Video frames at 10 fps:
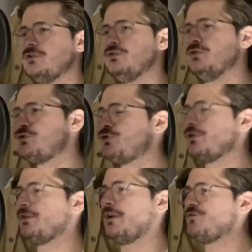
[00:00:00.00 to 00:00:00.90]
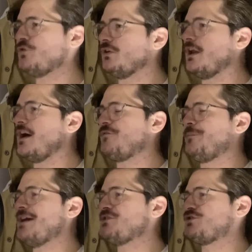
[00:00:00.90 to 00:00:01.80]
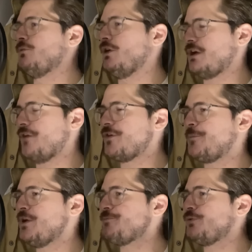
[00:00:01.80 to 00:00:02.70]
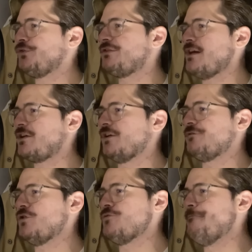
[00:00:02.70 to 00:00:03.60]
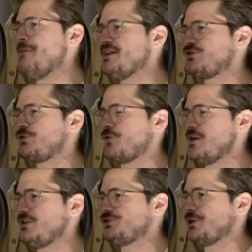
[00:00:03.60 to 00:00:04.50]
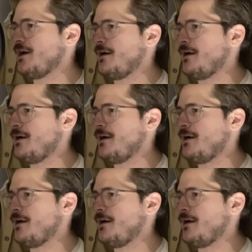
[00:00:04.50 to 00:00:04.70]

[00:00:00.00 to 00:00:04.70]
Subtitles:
You shouldn't live your life based on what other people think of you, mist creature.